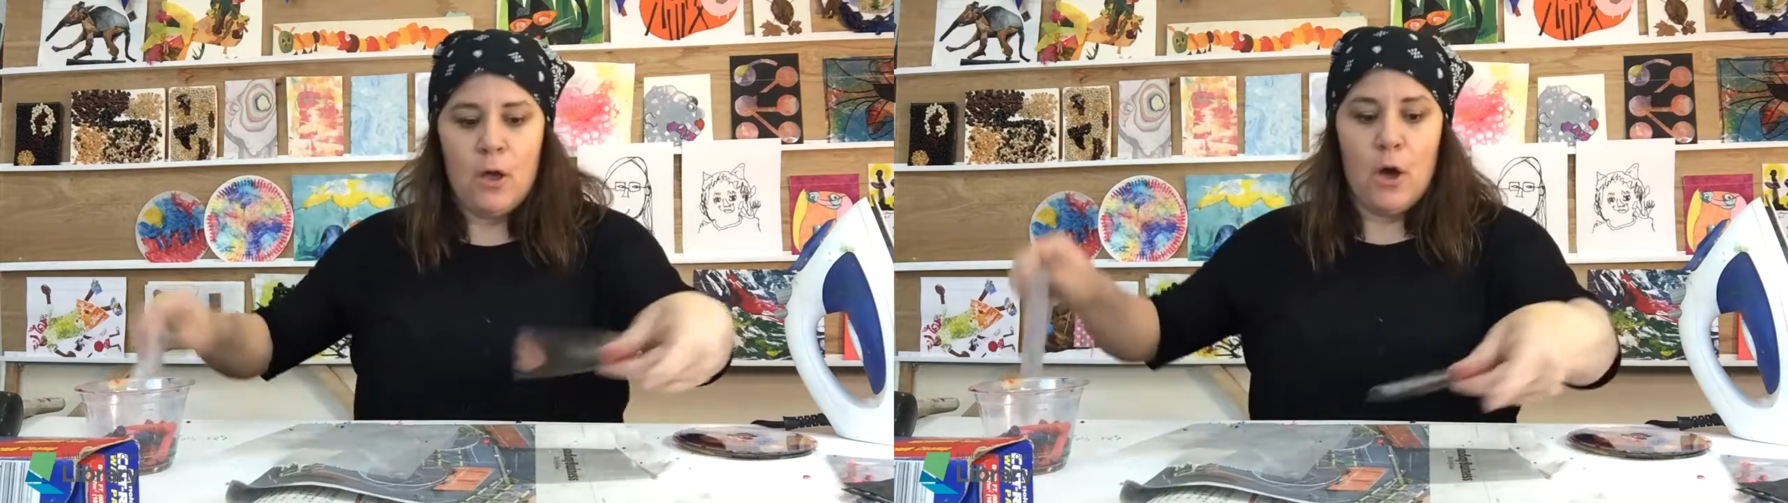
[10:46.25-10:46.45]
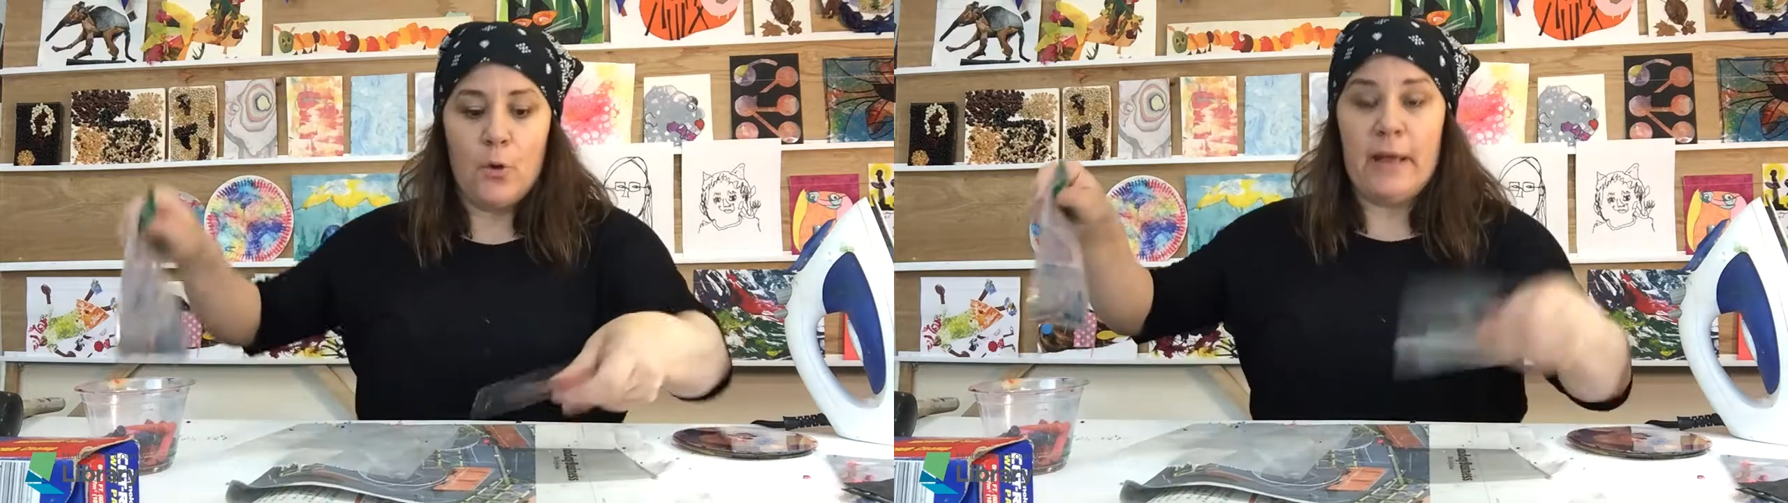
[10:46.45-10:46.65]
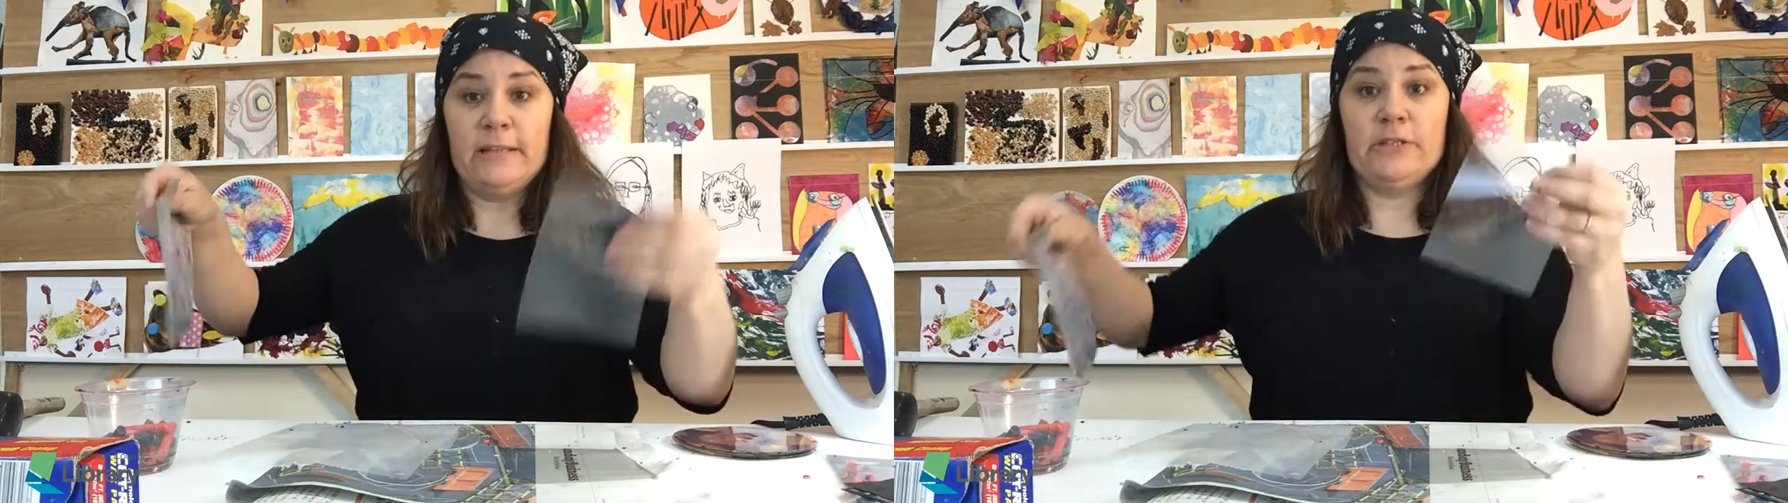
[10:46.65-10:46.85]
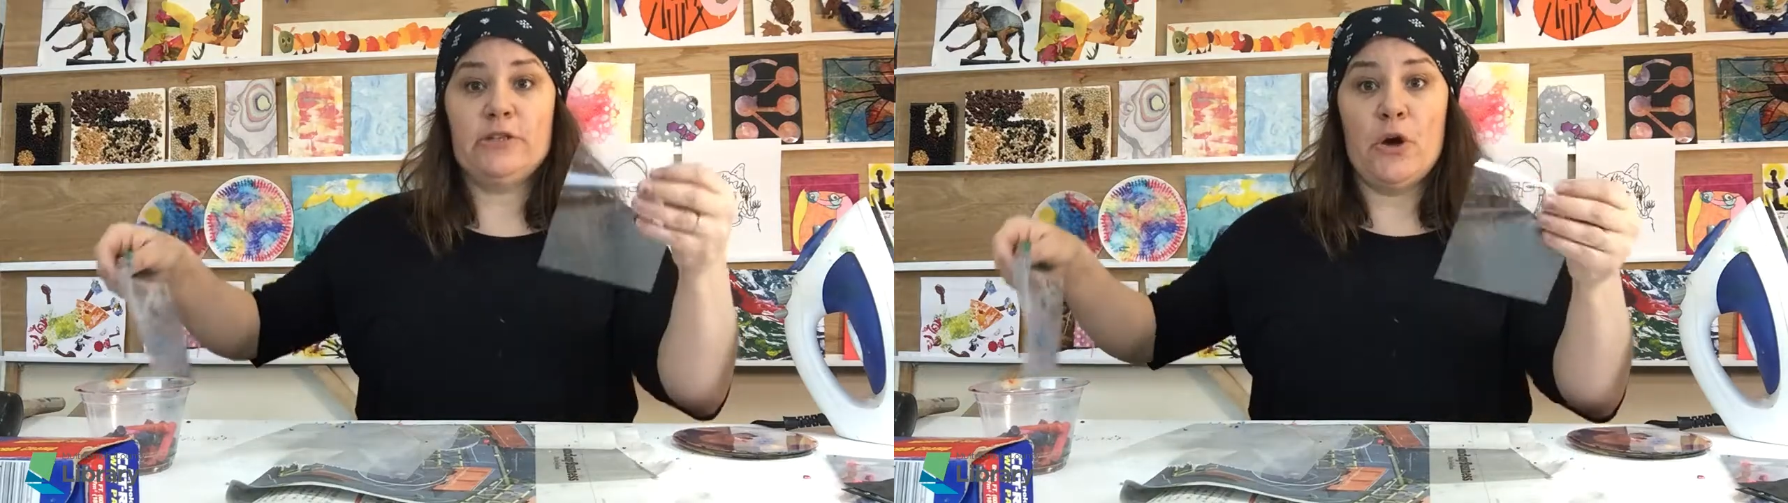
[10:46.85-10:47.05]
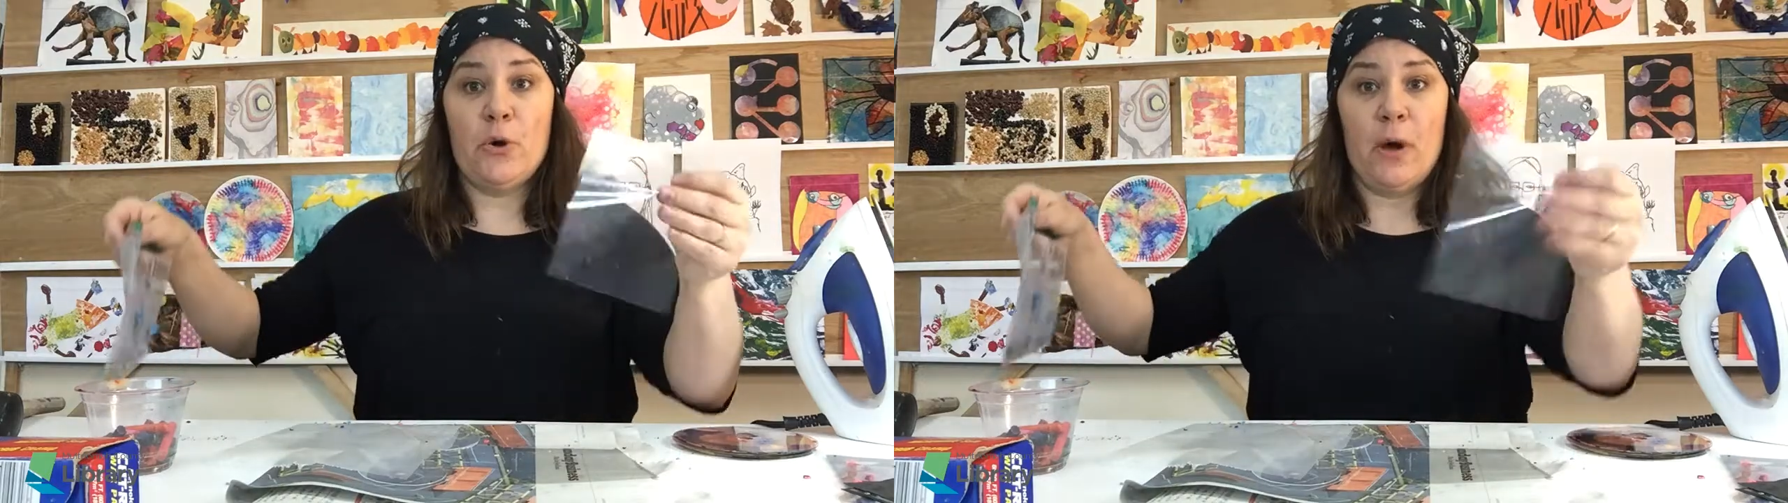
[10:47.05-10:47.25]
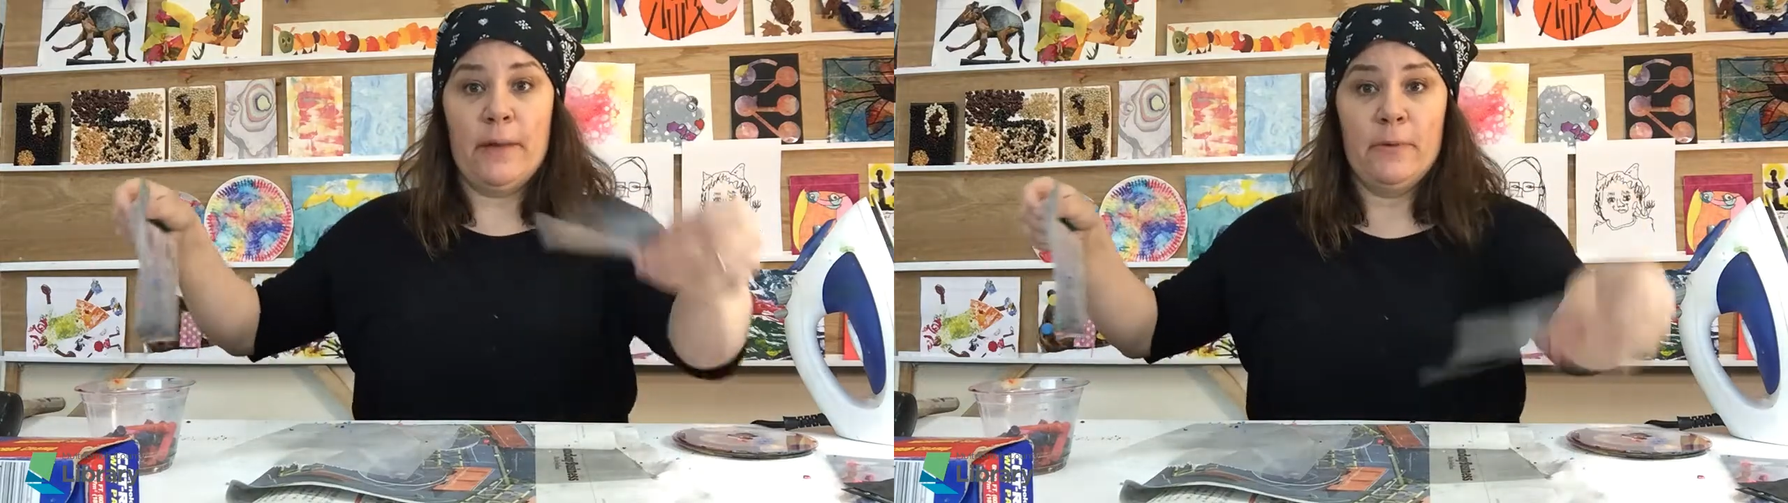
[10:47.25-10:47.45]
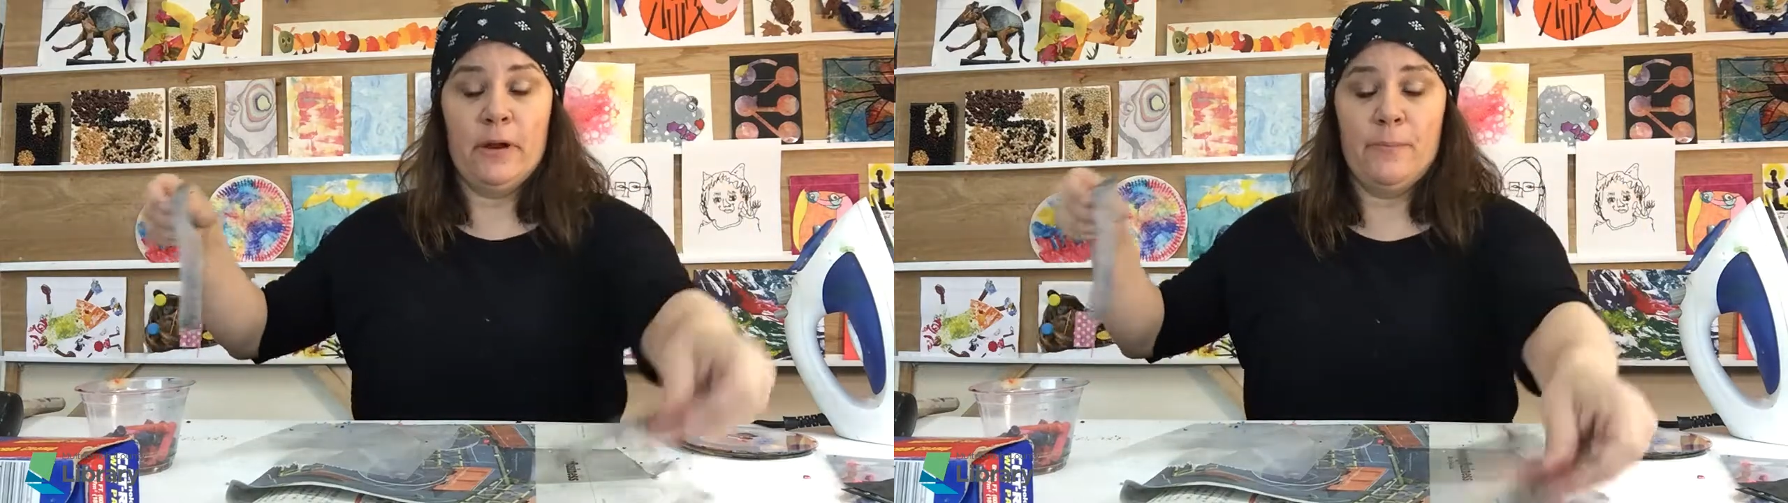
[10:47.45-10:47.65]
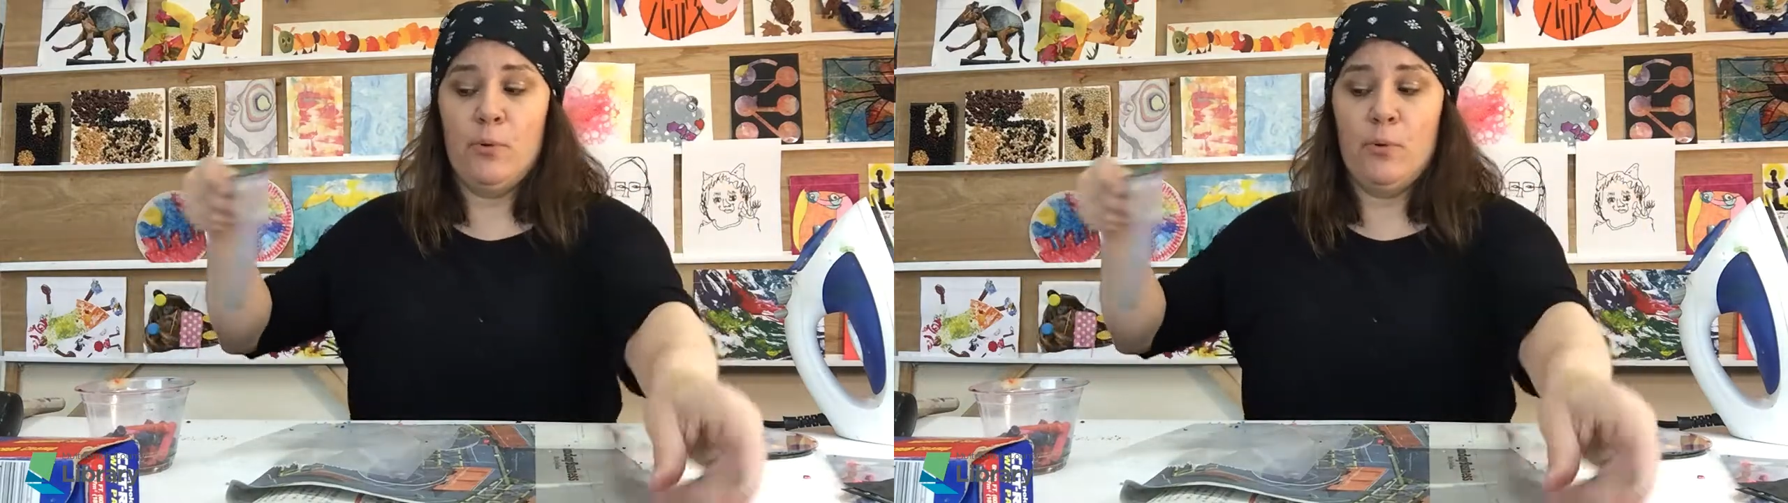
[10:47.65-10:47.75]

Okay, so I'm gonna